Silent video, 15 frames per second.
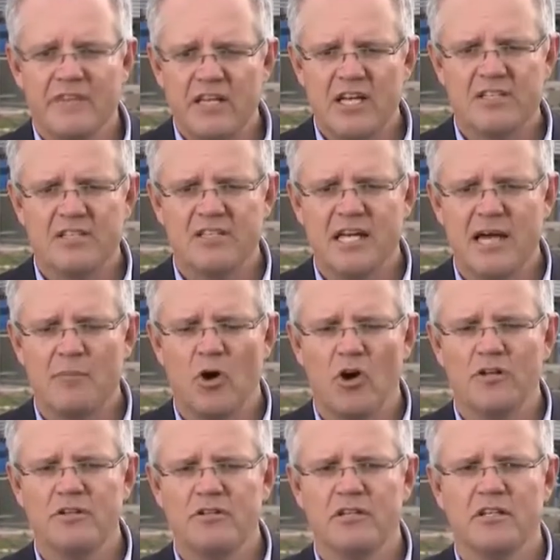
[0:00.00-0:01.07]
The levy doesn't
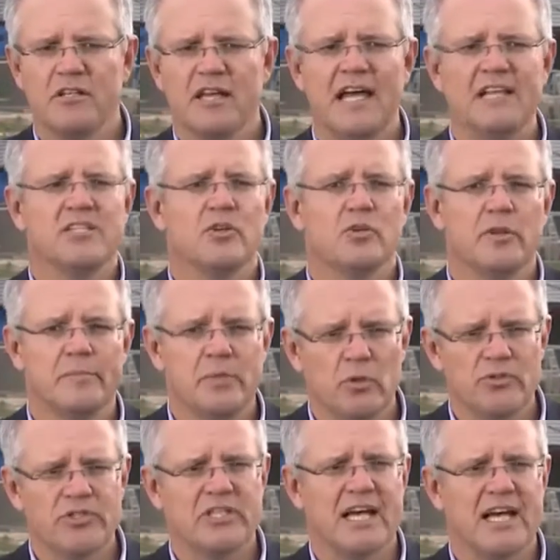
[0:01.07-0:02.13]
come on until the
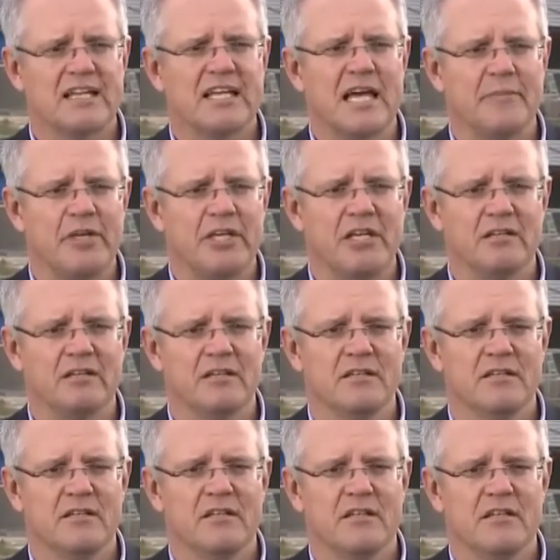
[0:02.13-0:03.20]
bills start coming in.
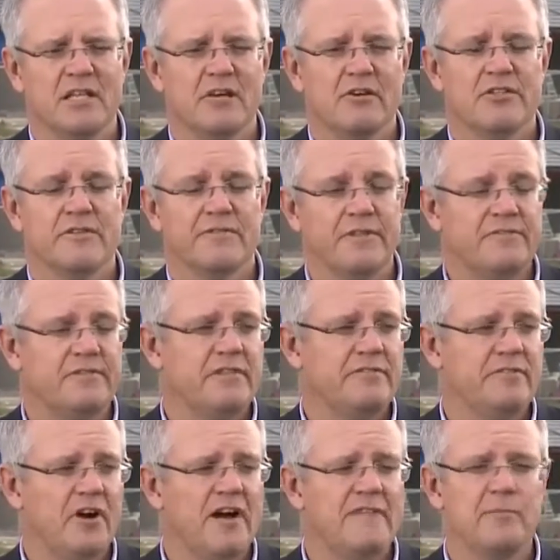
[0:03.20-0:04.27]
There is a
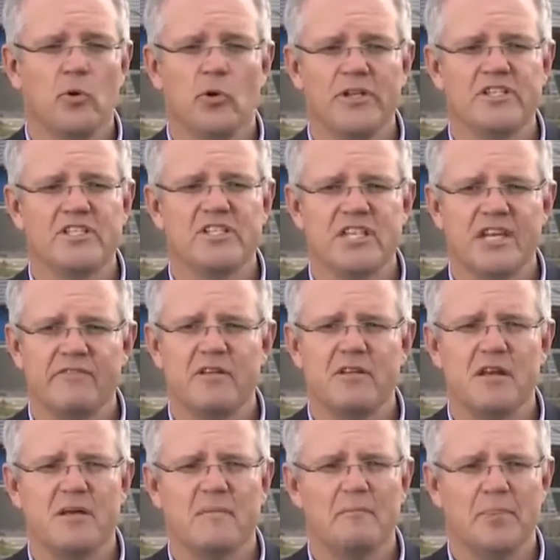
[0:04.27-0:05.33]

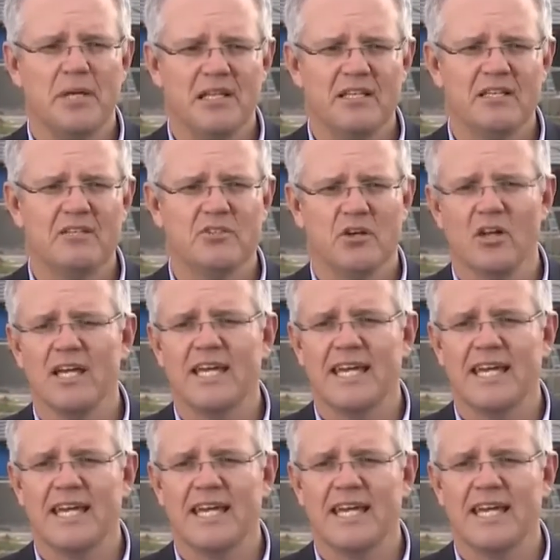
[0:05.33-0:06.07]
$55.7 billion